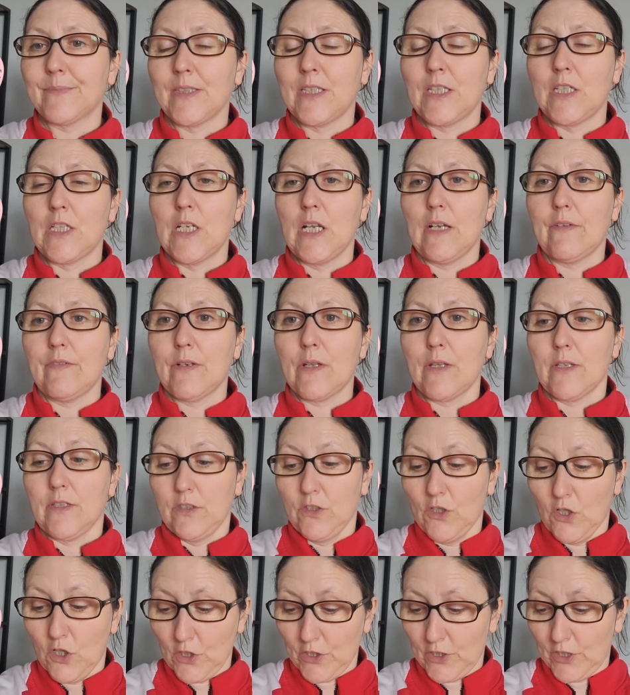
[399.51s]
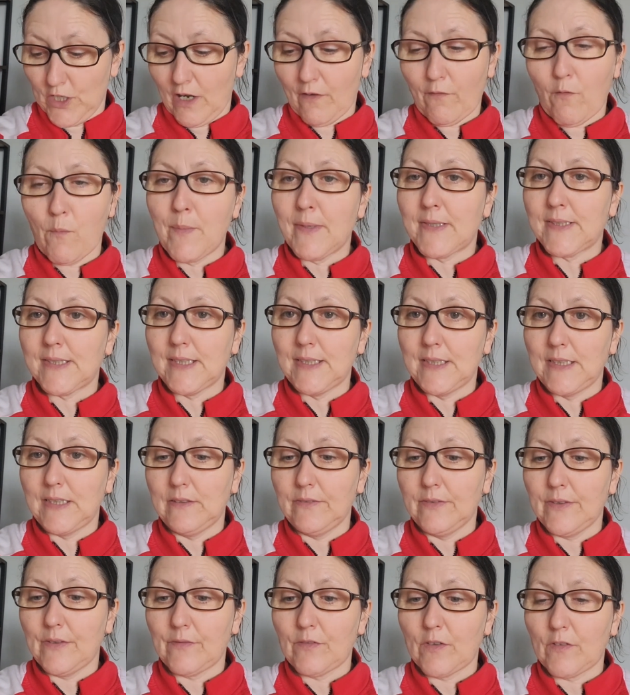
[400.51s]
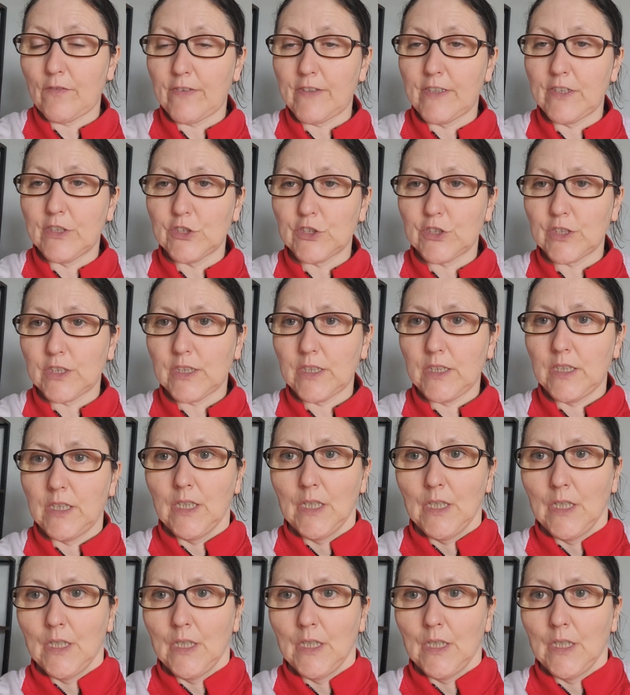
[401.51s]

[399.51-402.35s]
you're not having a, no you're not having my tea either, I've not finished it,